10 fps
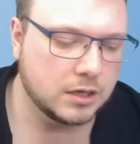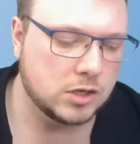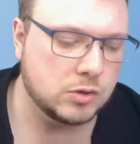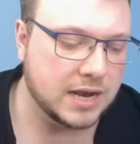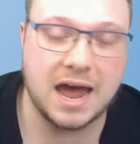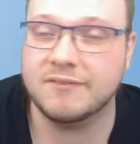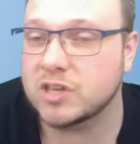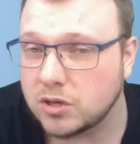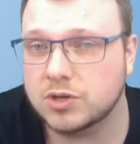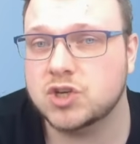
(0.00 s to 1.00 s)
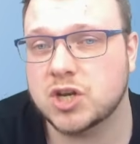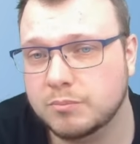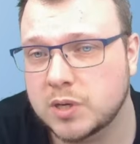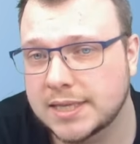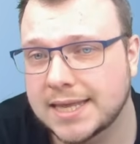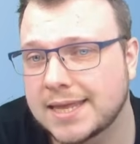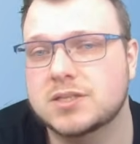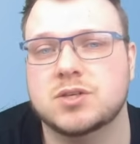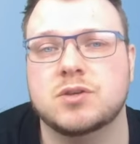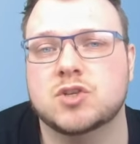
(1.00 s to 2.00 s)
You can have a unit champion there,
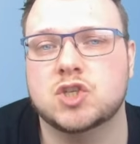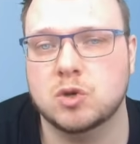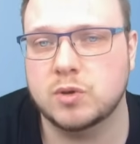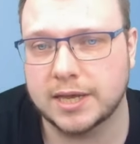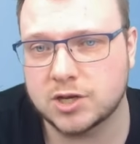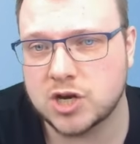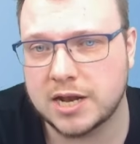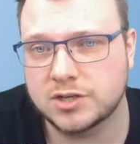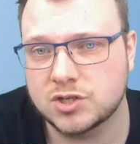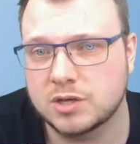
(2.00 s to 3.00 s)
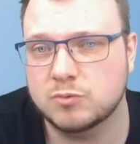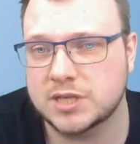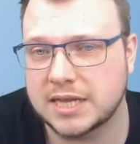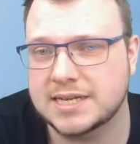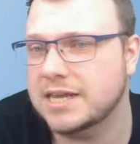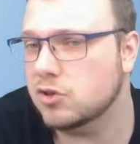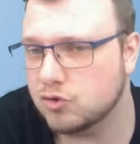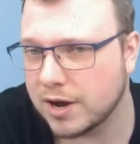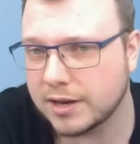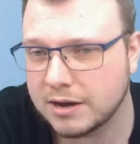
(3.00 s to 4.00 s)
so you're soaking a challenge that would take your
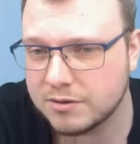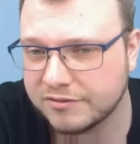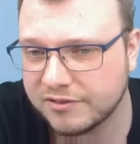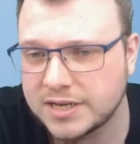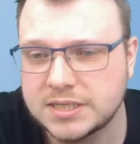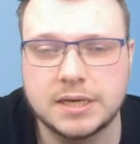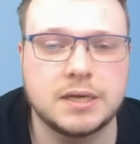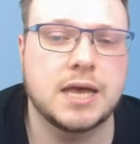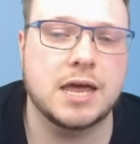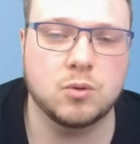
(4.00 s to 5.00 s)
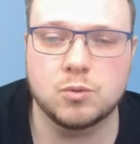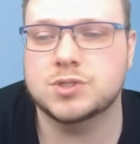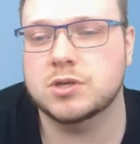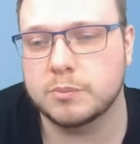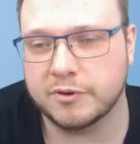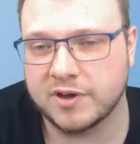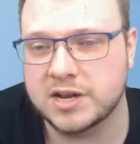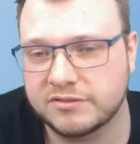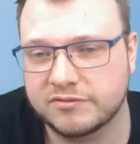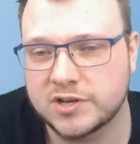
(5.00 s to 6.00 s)
dragon out of the fight, and also you're
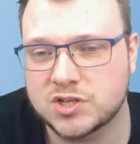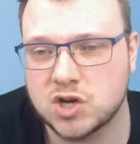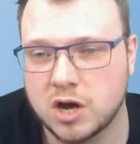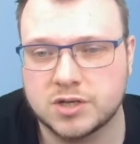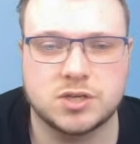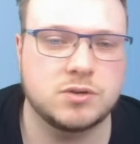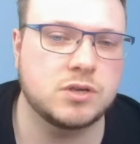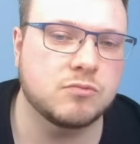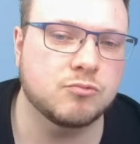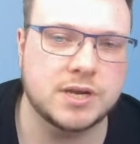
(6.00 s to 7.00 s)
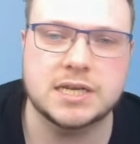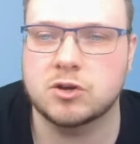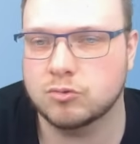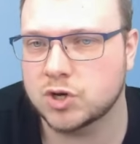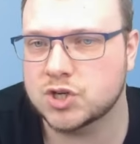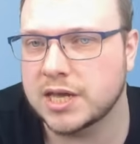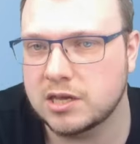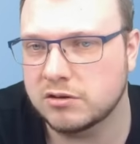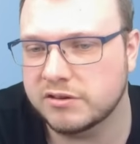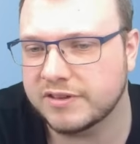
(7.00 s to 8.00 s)
providing first charge, so you can really crush that
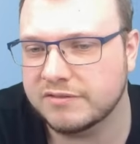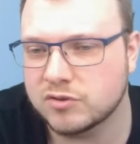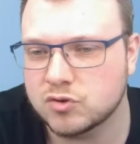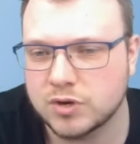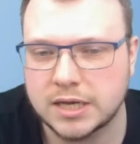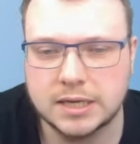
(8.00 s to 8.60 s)
unit of infantry.